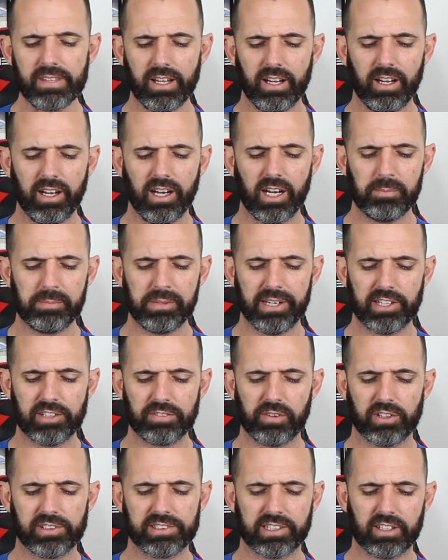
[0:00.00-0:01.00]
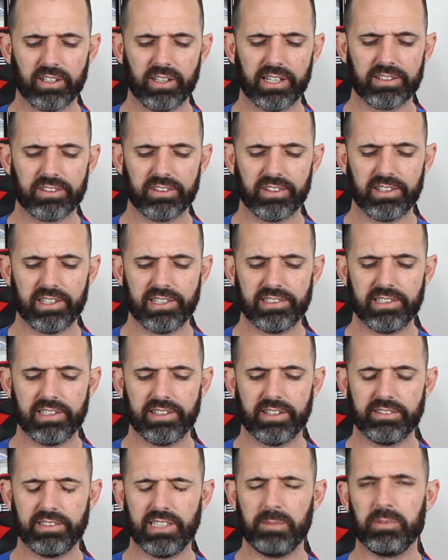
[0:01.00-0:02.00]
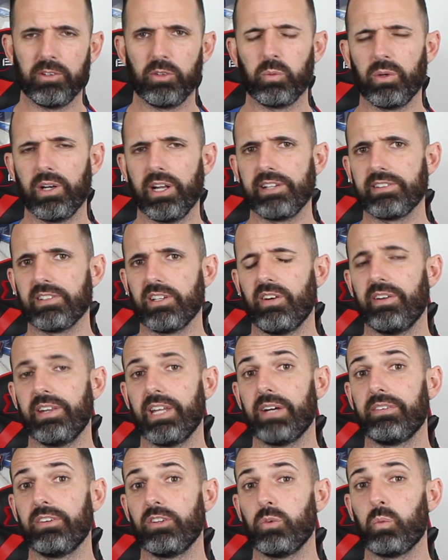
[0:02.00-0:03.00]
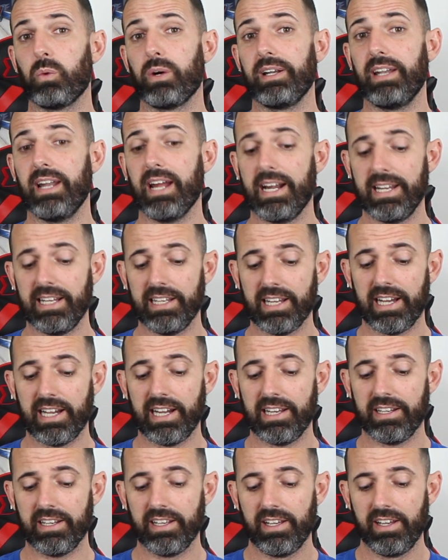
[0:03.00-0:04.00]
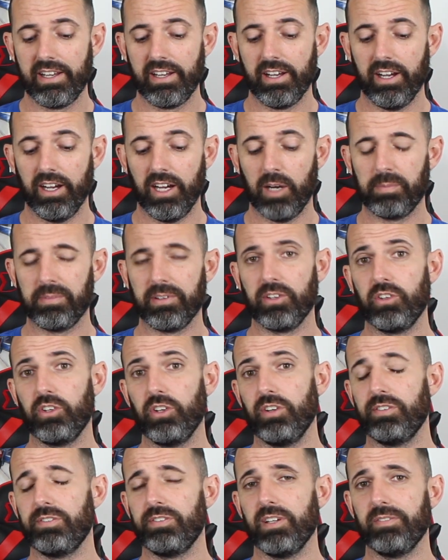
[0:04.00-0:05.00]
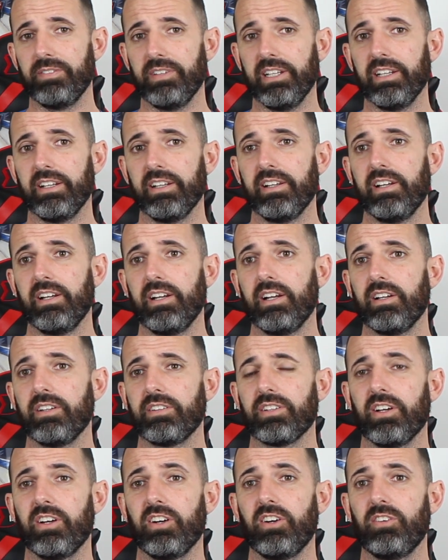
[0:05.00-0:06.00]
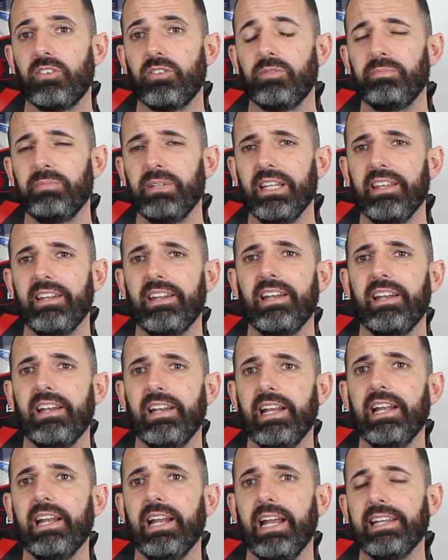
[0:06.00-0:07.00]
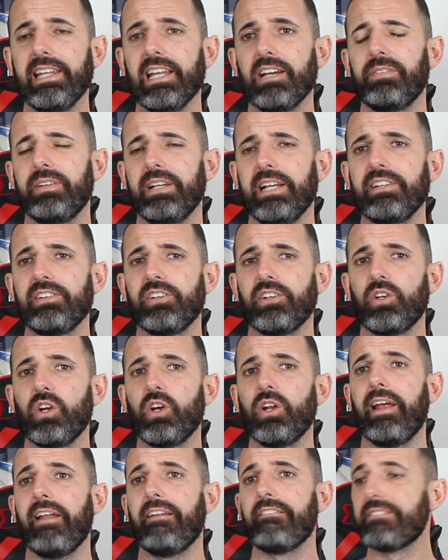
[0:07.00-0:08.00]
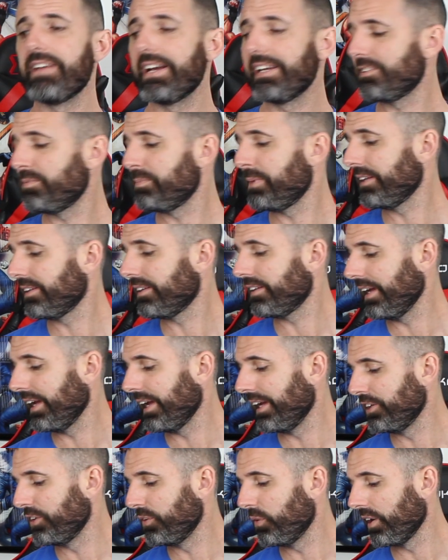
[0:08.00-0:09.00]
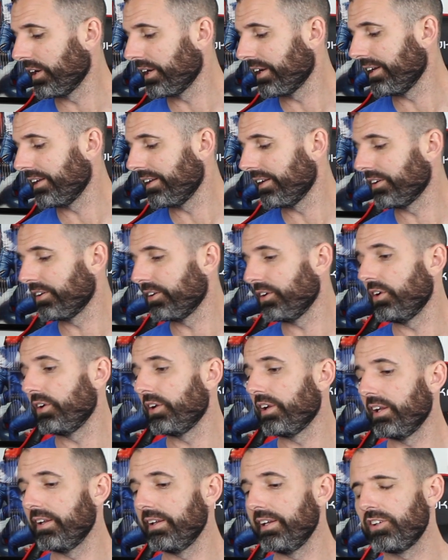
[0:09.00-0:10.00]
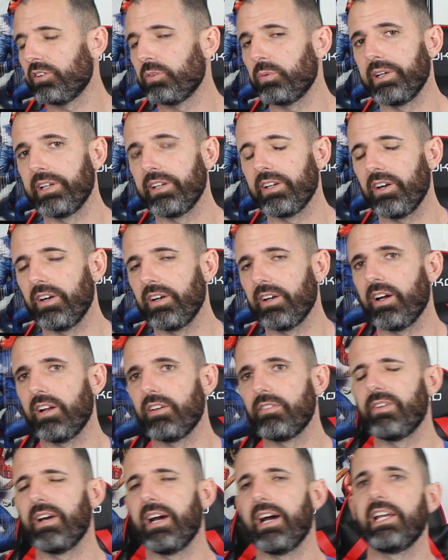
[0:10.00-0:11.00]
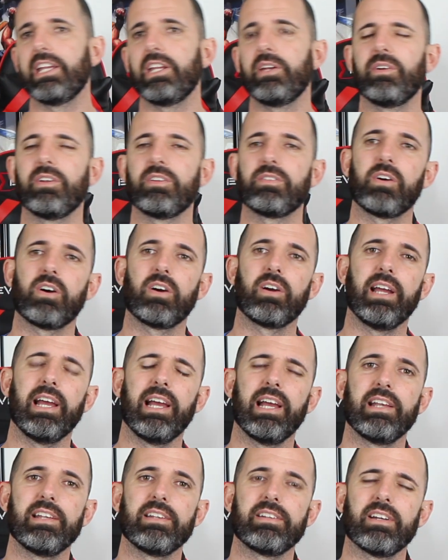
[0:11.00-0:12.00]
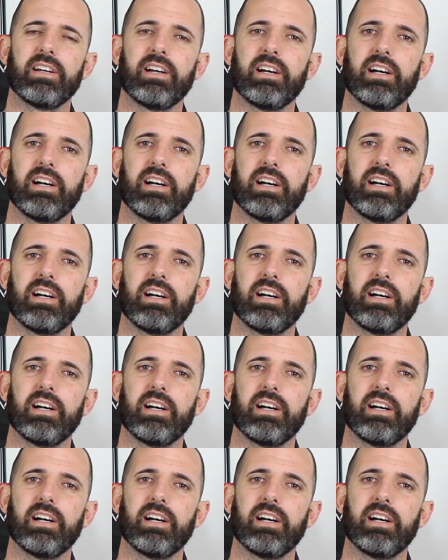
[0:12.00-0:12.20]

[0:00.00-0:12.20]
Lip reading: And as far as the collector's edition, the cheapest one I saw in there was $199 up to $250. So meaning that it definitely is a good investment, and you are getting a good, at least, return on value as far as